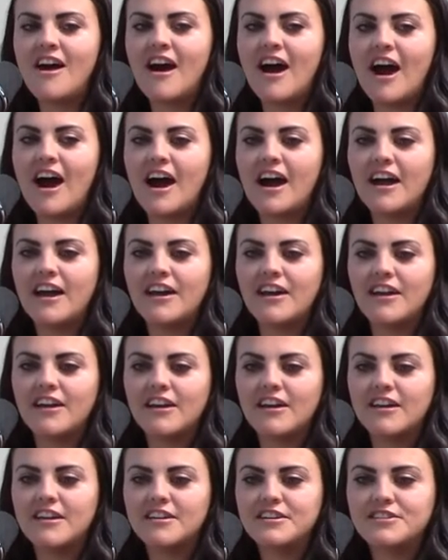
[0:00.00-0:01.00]

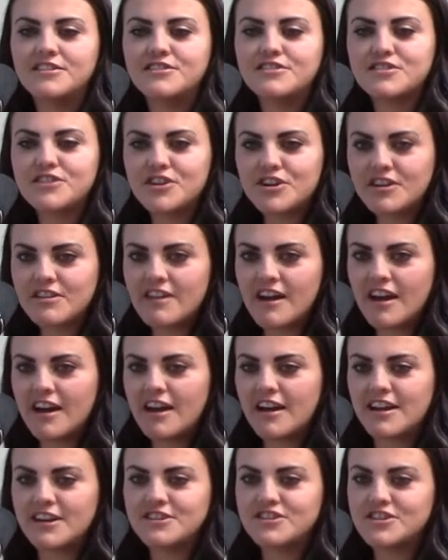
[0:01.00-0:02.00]
I took
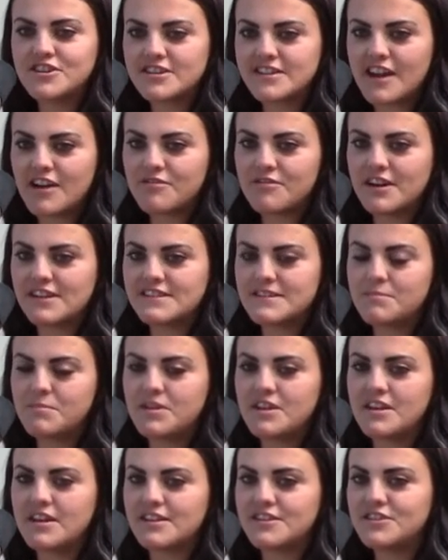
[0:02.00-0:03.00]
that, I took that
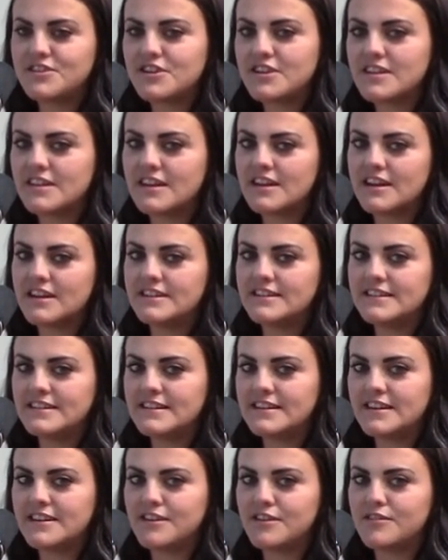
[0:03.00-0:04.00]
recipe, I took the
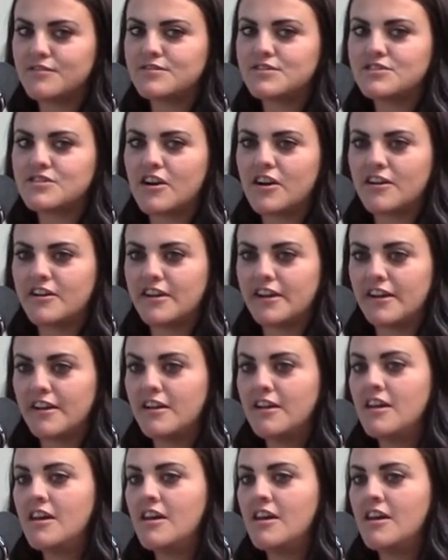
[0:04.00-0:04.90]
idea of starting